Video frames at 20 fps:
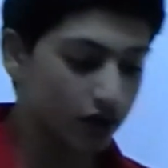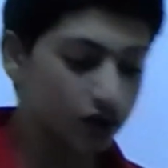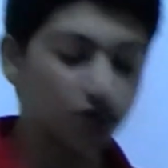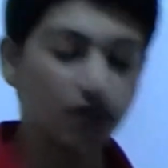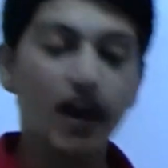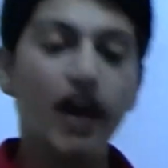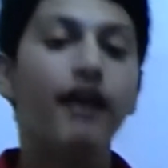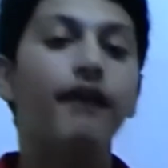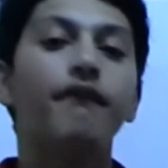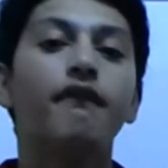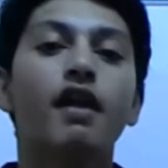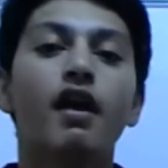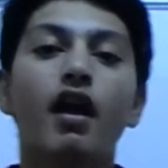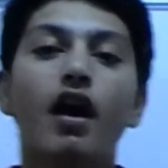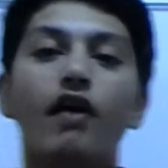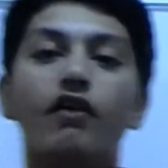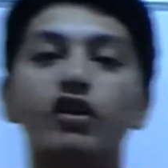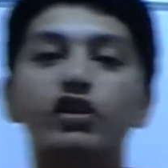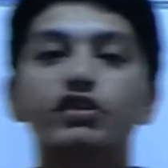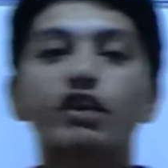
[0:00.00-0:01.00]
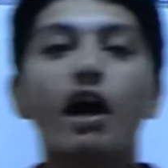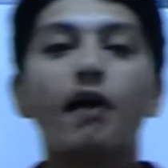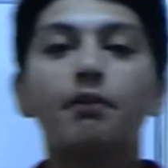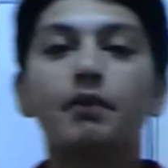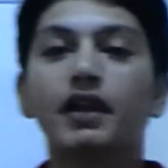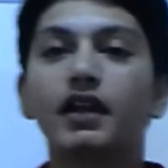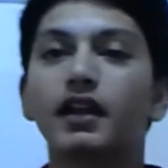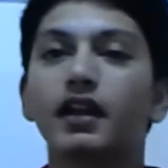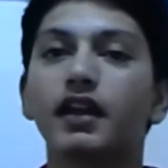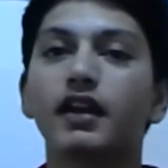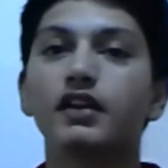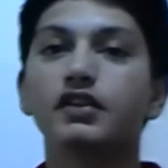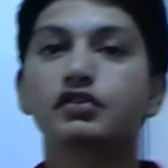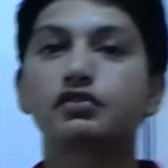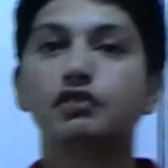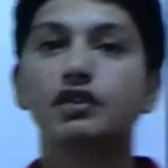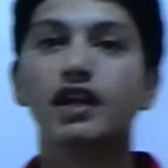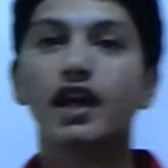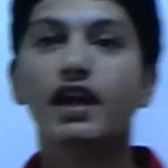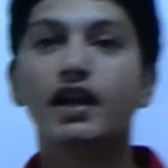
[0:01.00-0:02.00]
Today, our topic
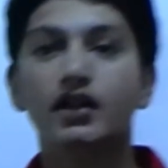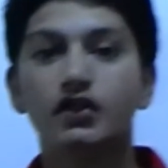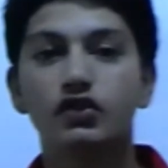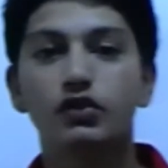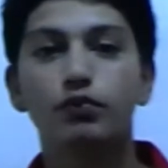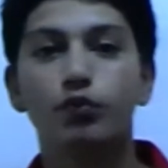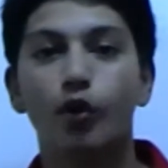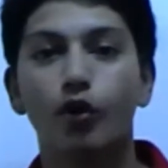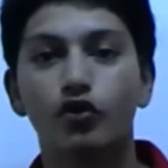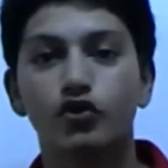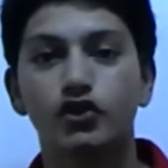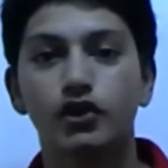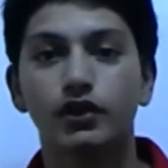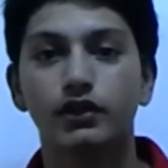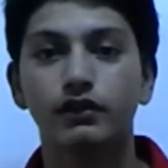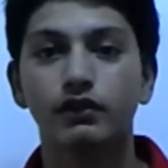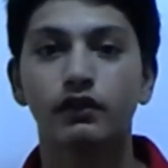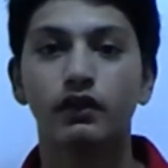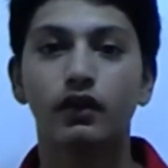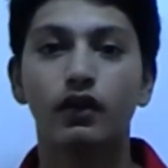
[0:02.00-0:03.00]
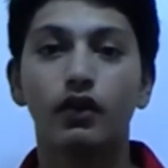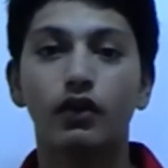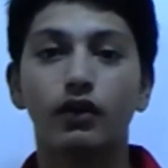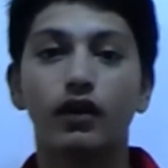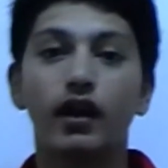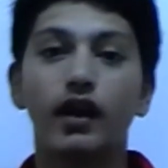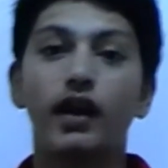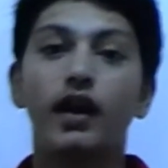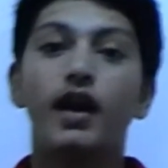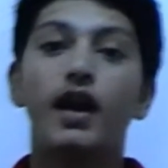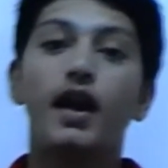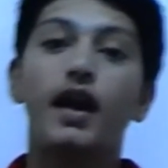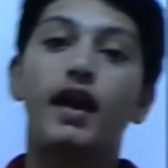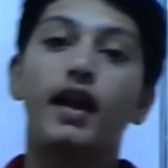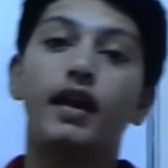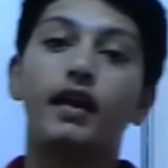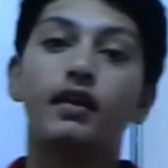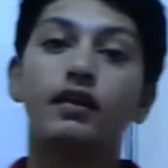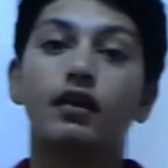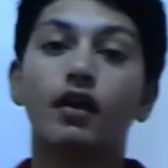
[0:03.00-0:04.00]
is related to motion, okay?
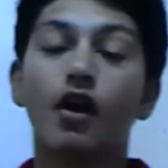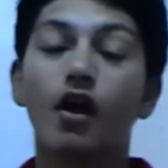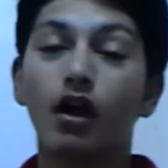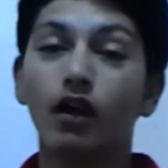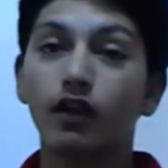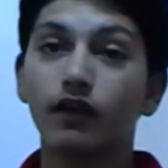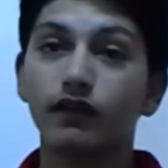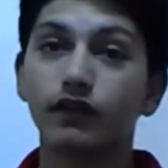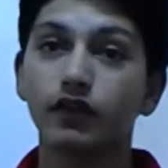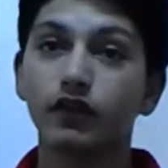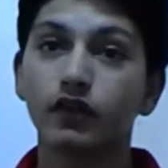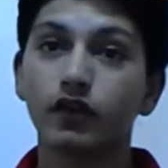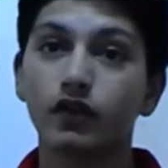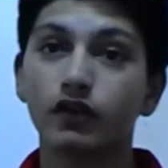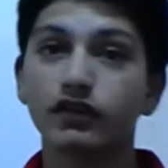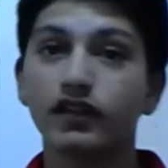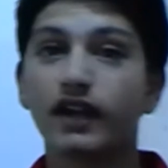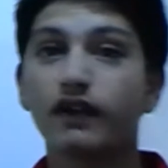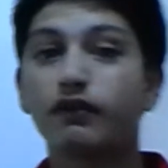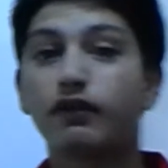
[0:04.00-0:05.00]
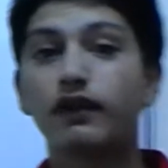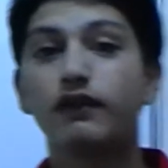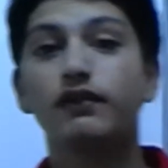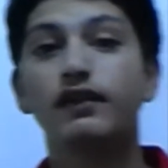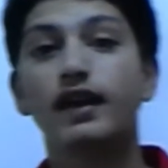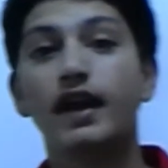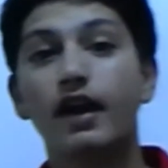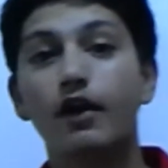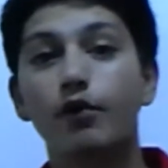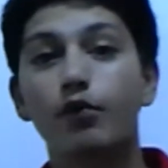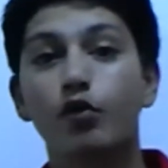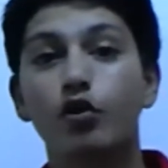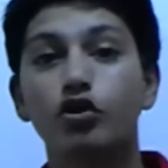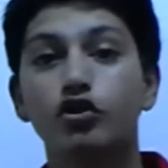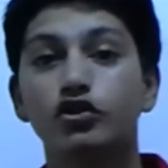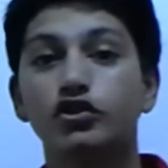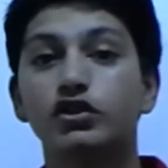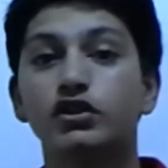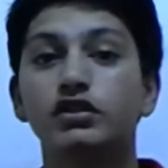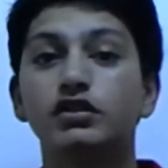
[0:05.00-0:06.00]
And all of you know that when we have
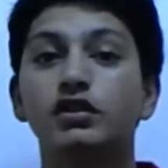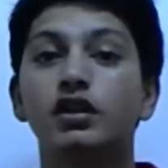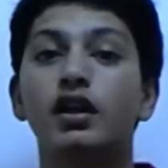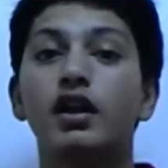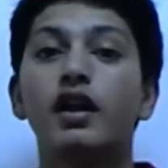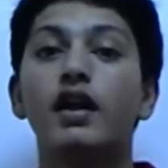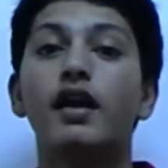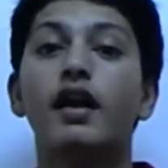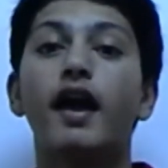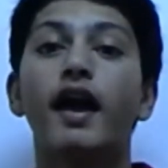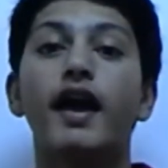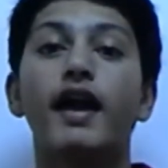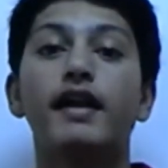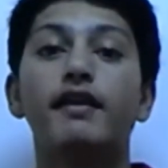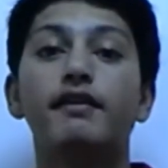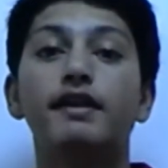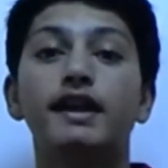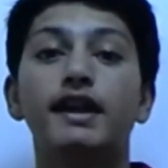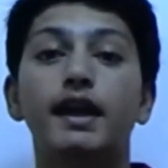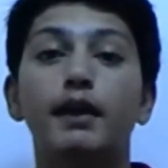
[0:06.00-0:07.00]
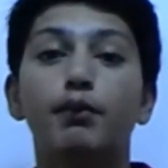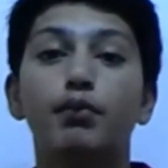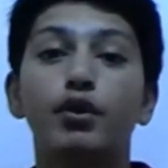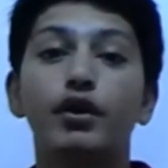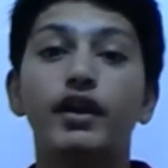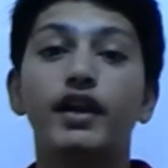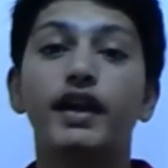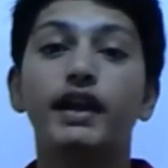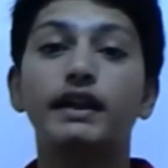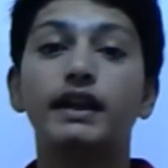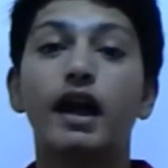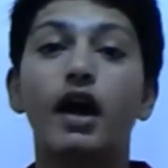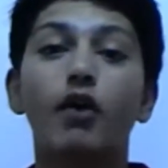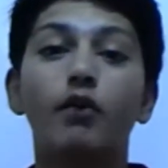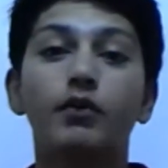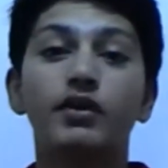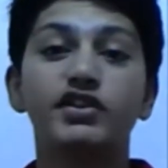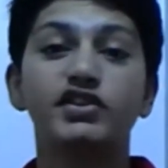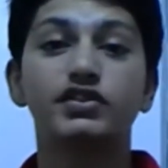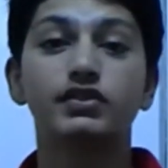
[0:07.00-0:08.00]
motion, and we can predict how
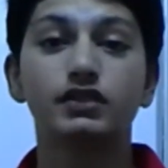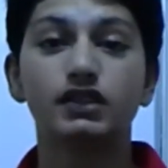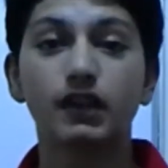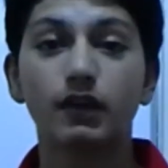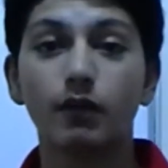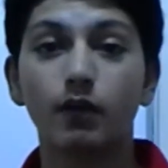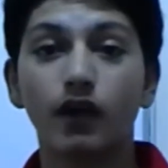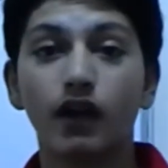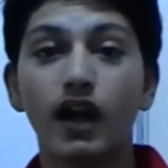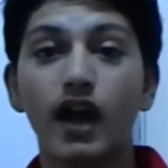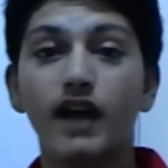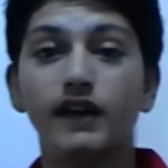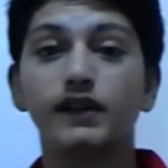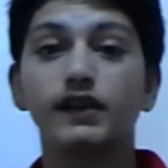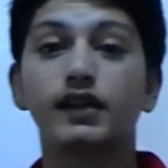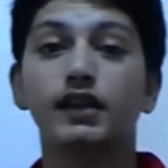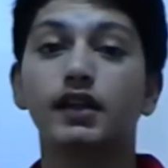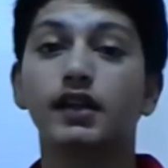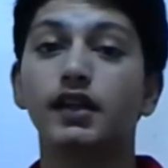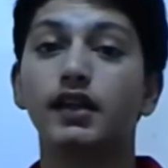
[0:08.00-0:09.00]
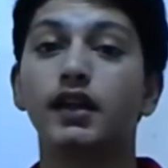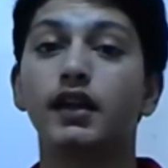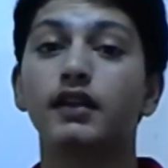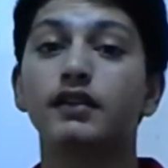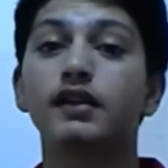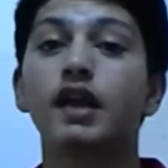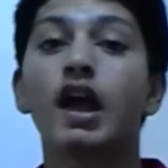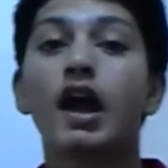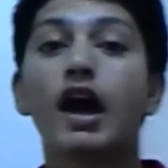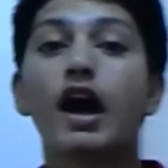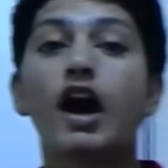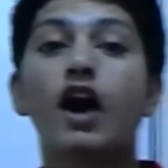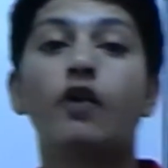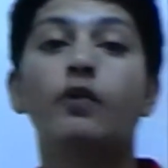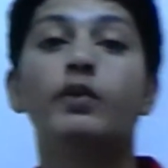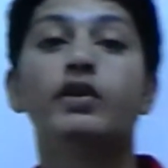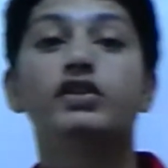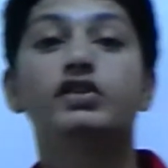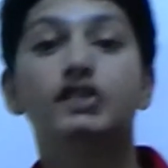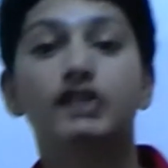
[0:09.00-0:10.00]
much the velocity is,
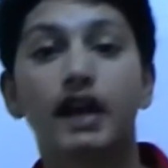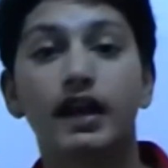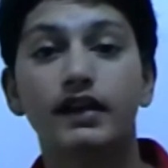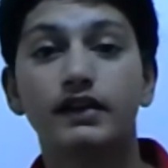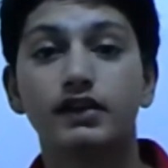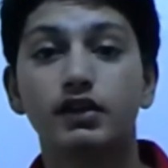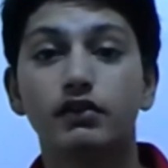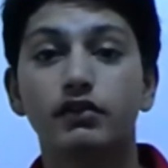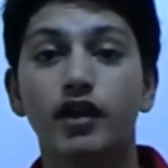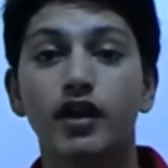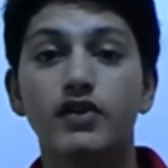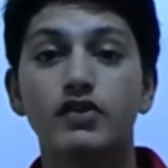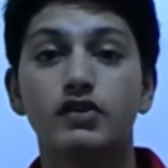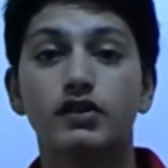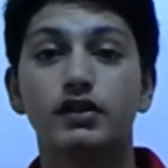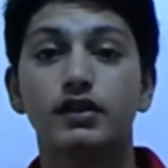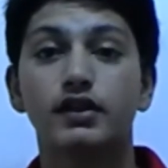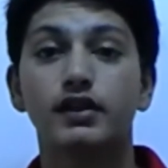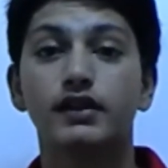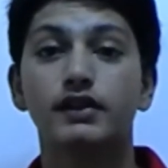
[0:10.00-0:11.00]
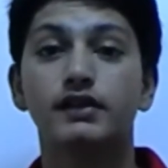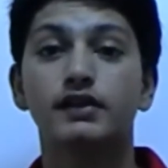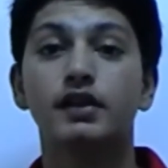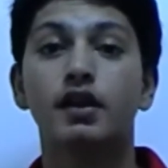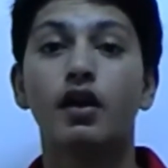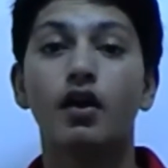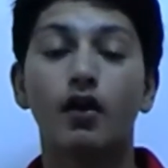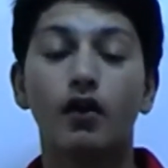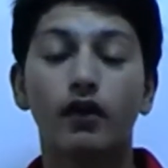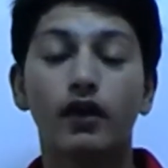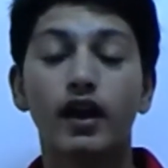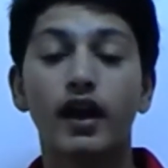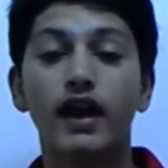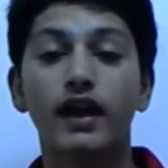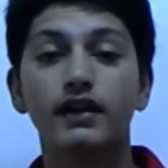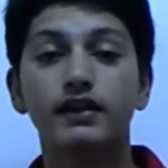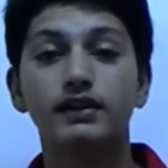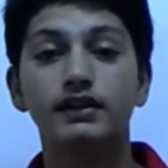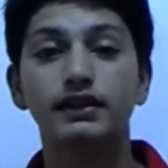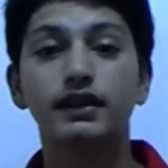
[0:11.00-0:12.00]
how much the acceleration is, okay,
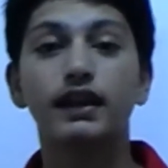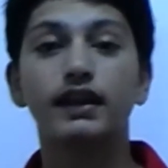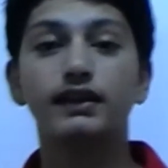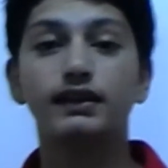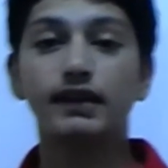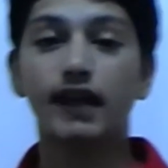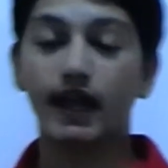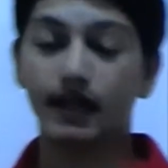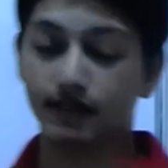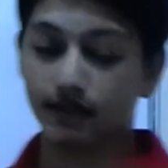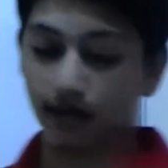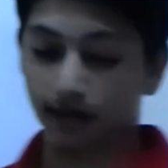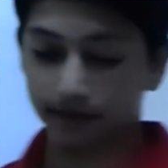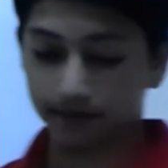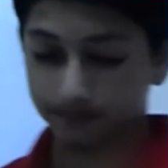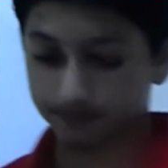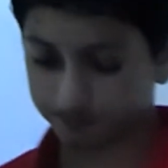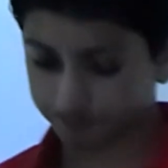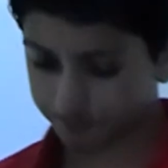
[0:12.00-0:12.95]
and things like that.